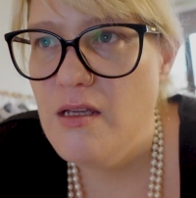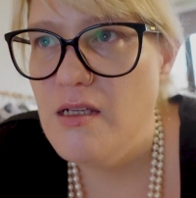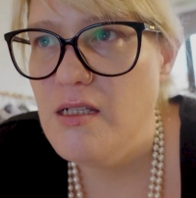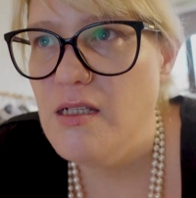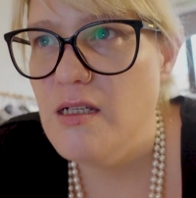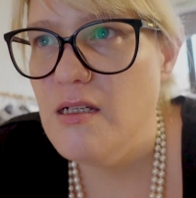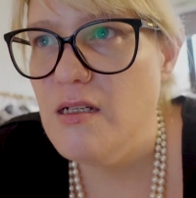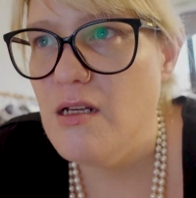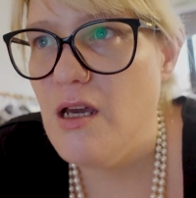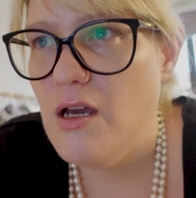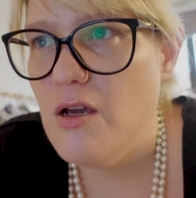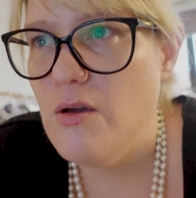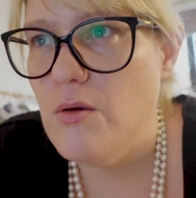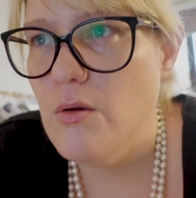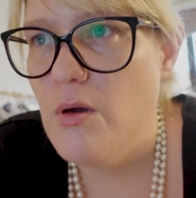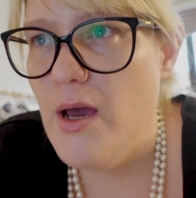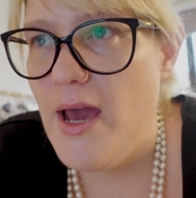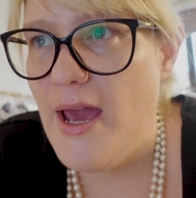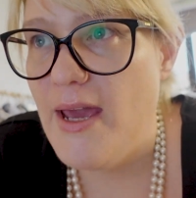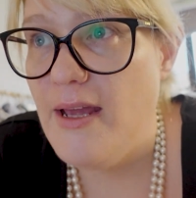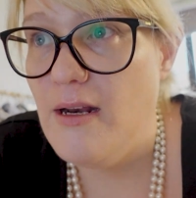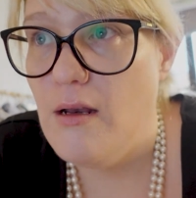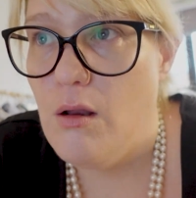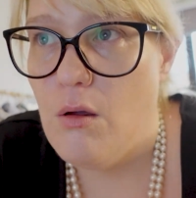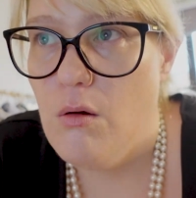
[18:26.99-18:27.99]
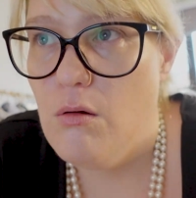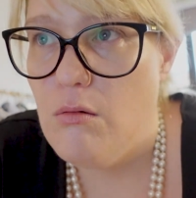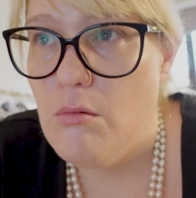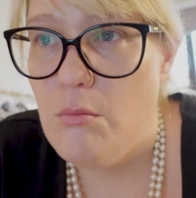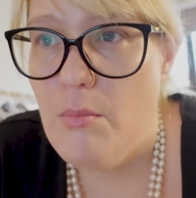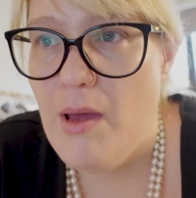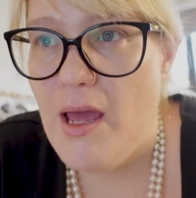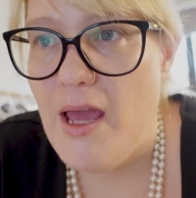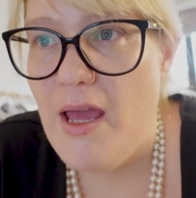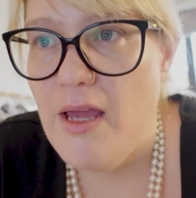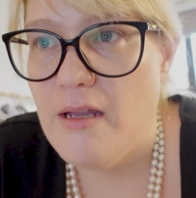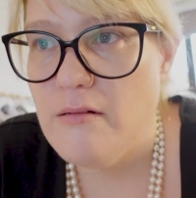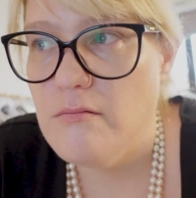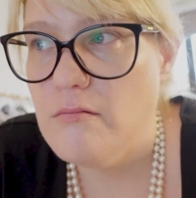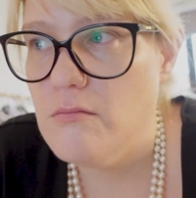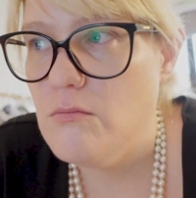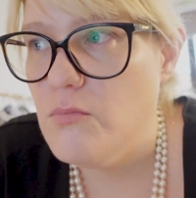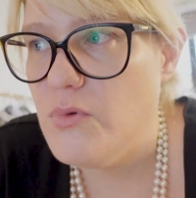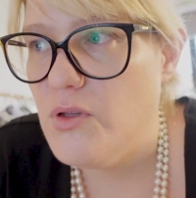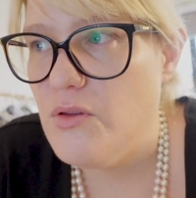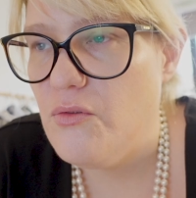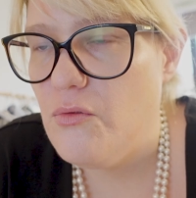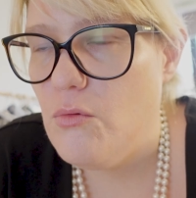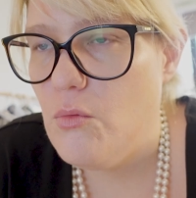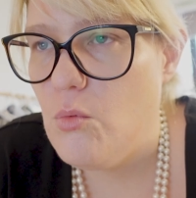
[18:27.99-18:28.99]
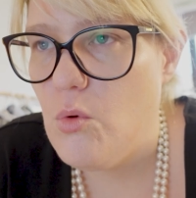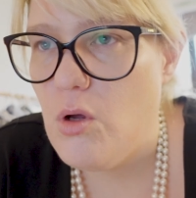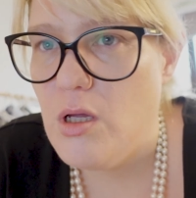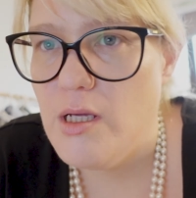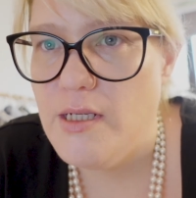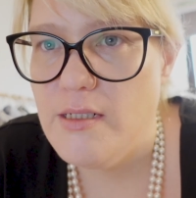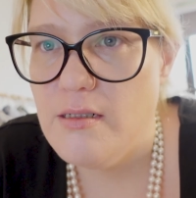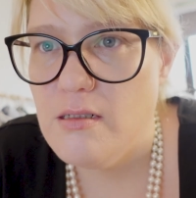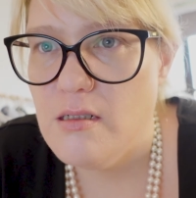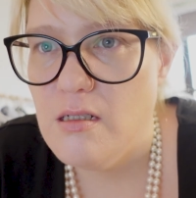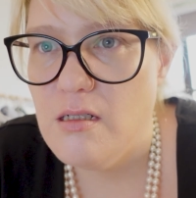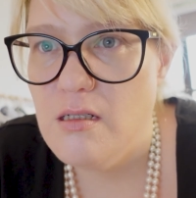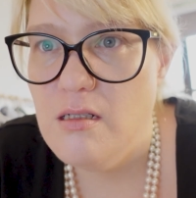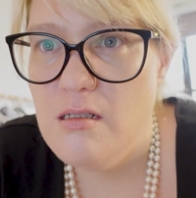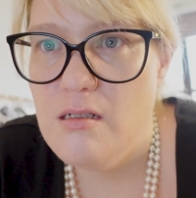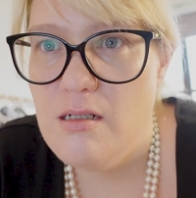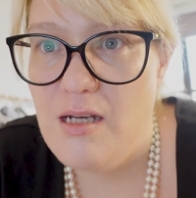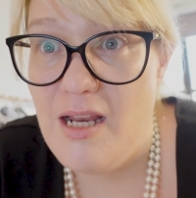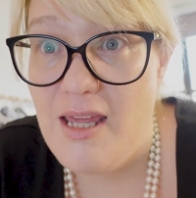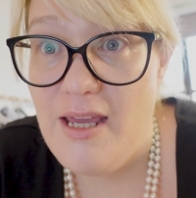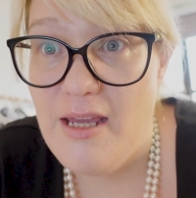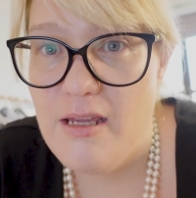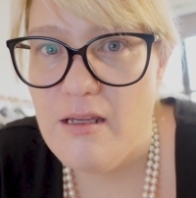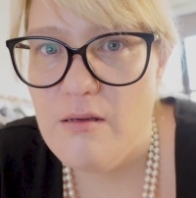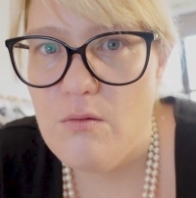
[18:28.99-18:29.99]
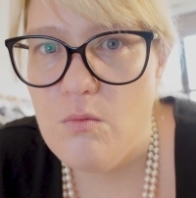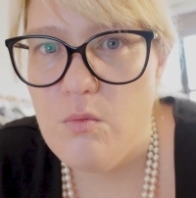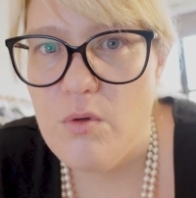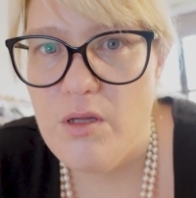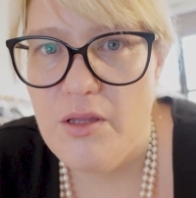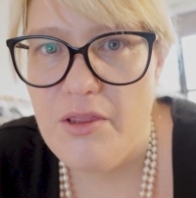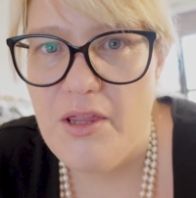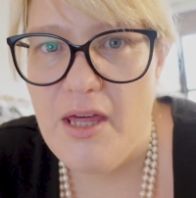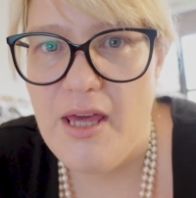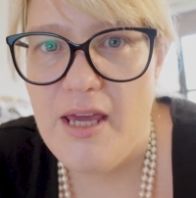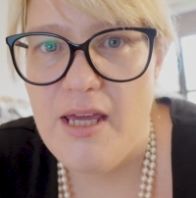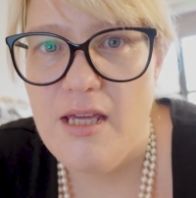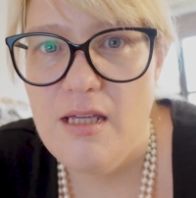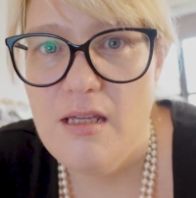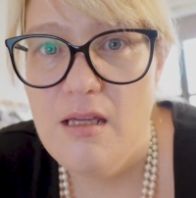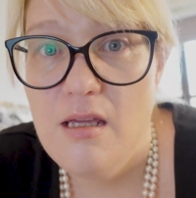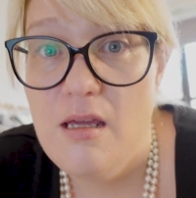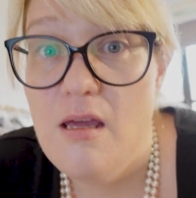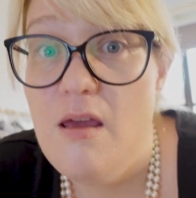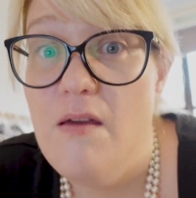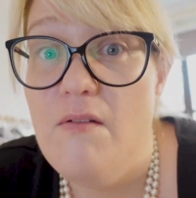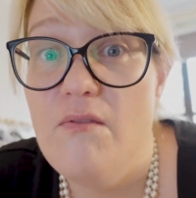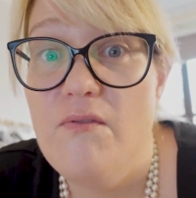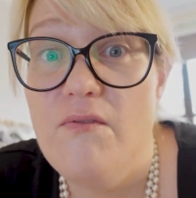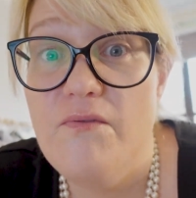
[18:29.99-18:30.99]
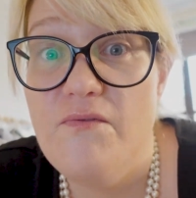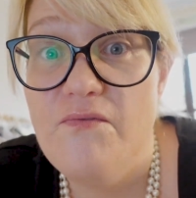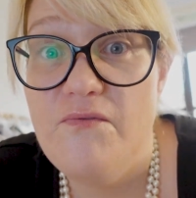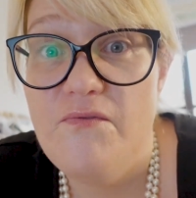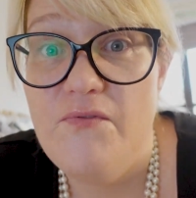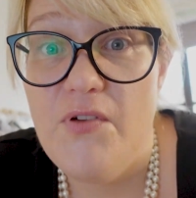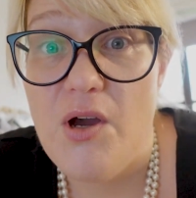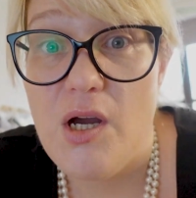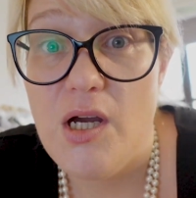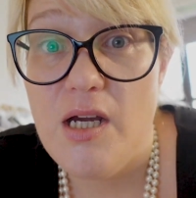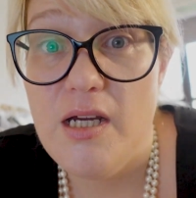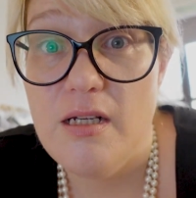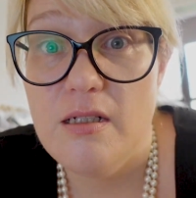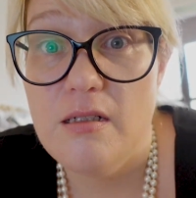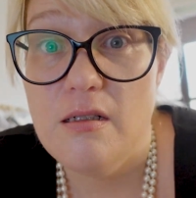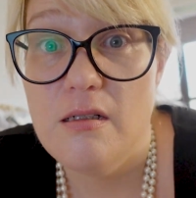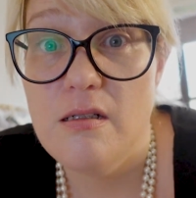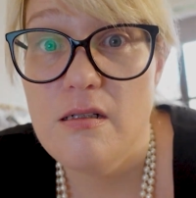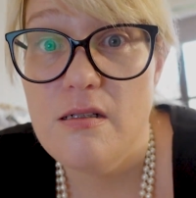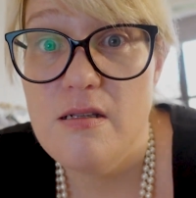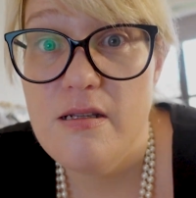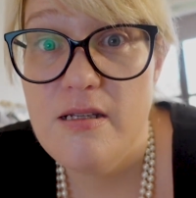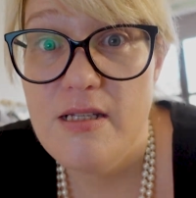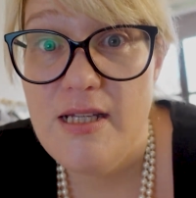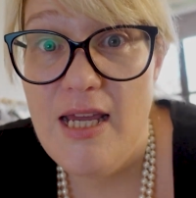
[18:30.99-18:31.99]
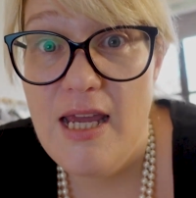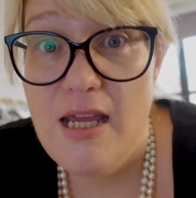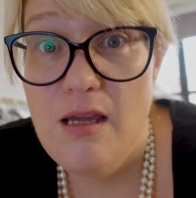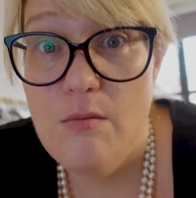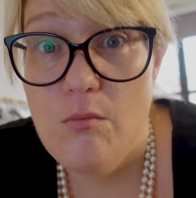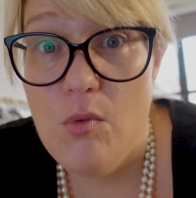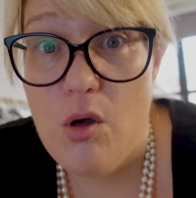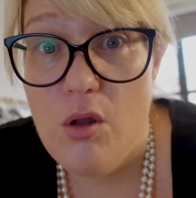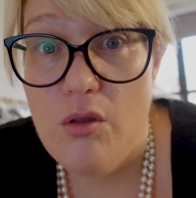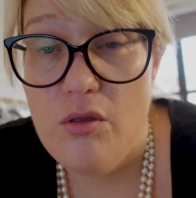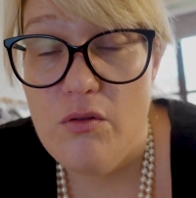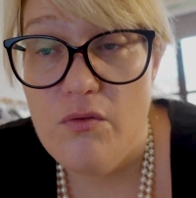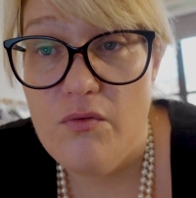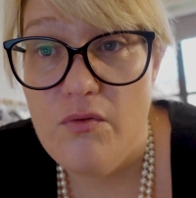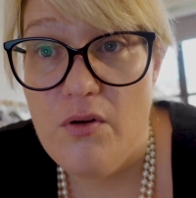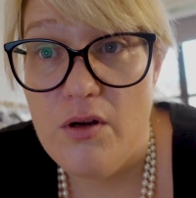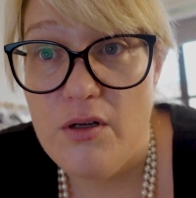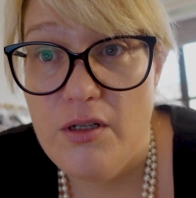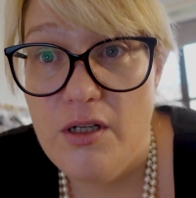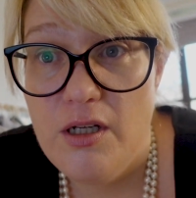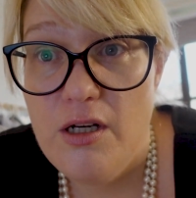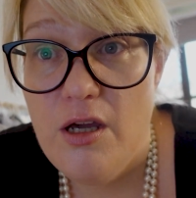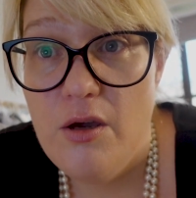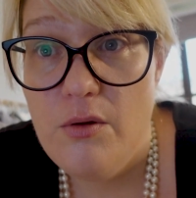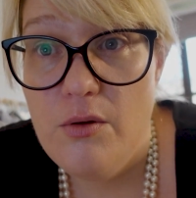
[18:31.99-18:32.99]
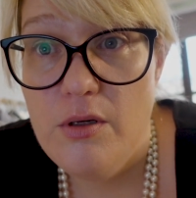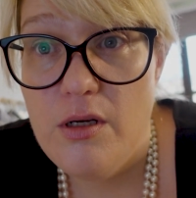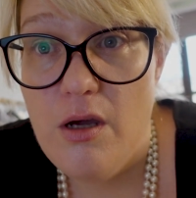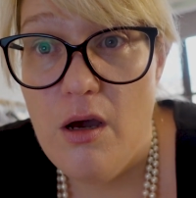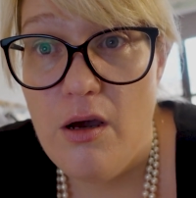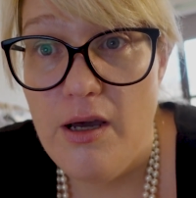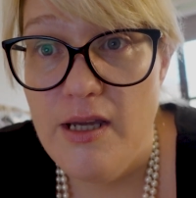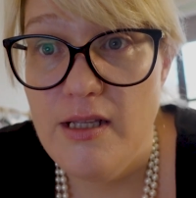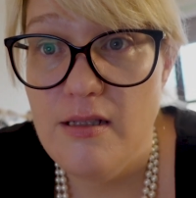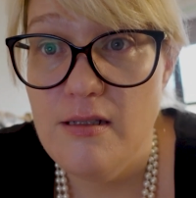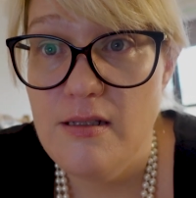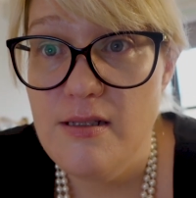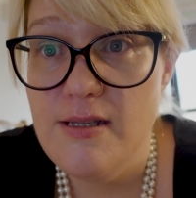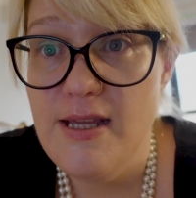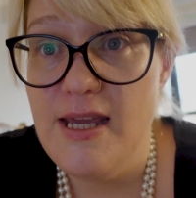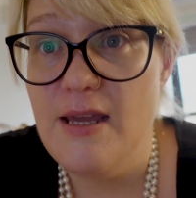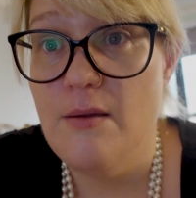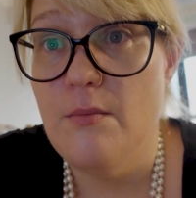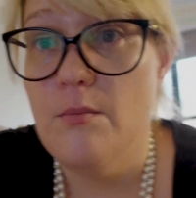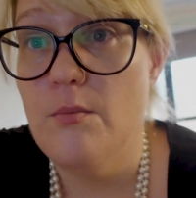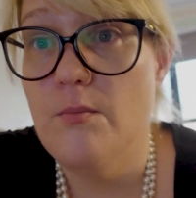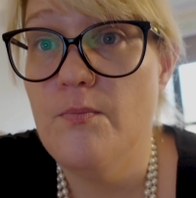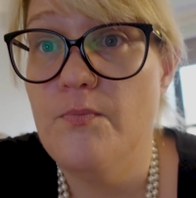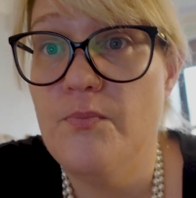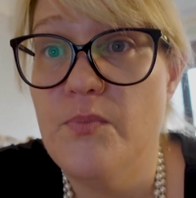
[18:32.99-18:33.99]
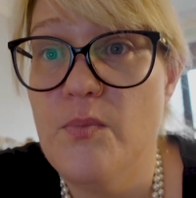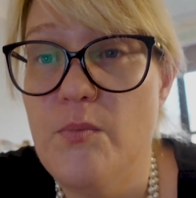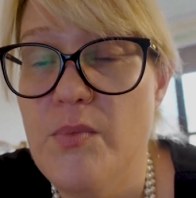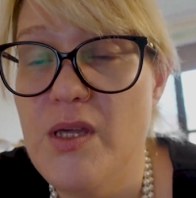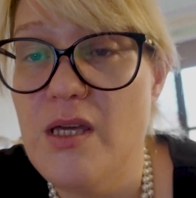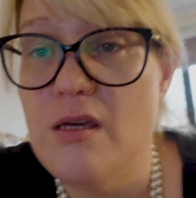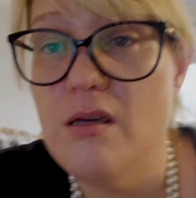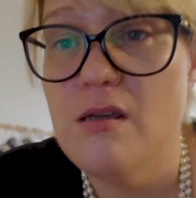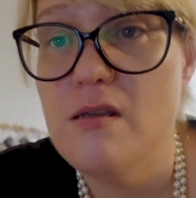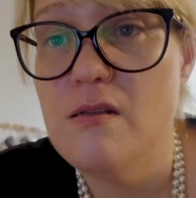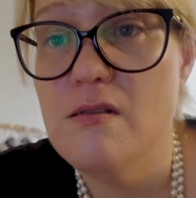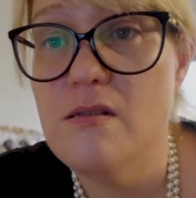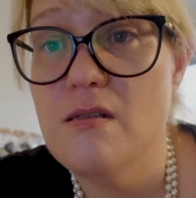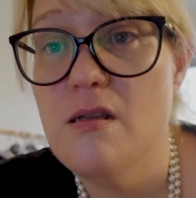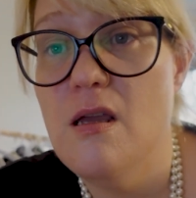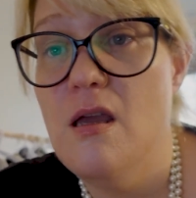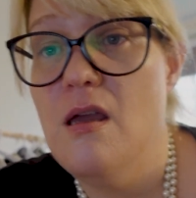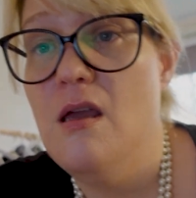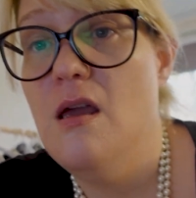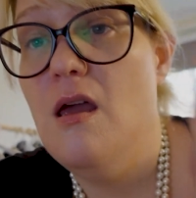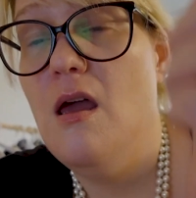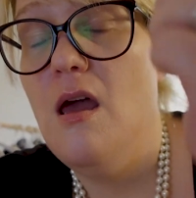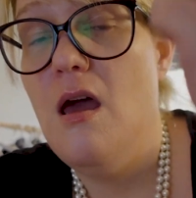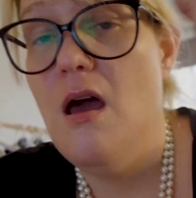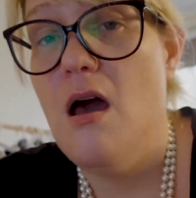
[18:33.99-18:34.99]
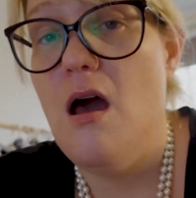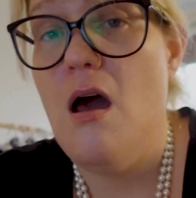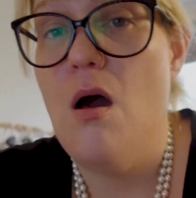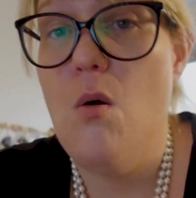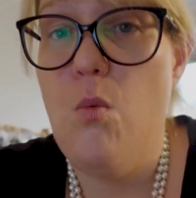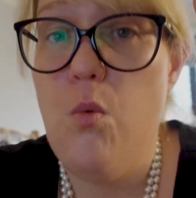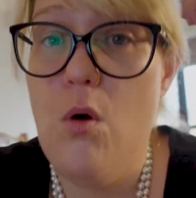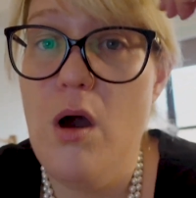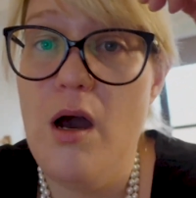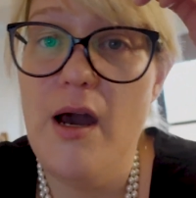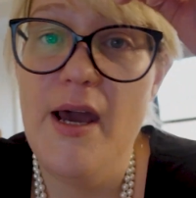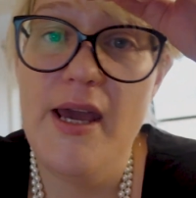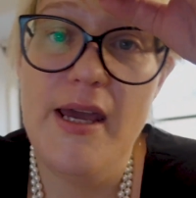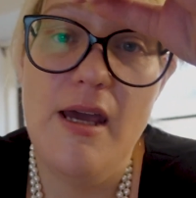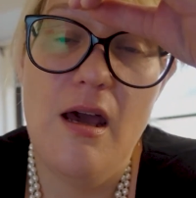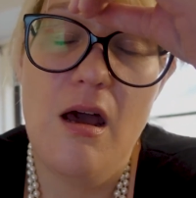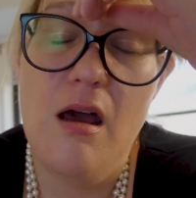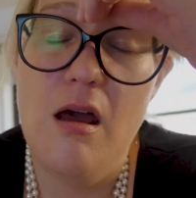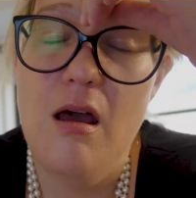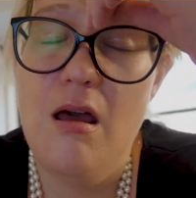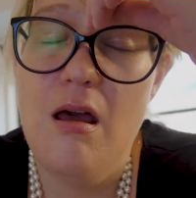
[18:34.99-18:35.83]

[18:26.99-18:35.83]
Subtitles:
You know, a long pant with a wider leg with a fucking seam on the front, you know, an iron seam. Because I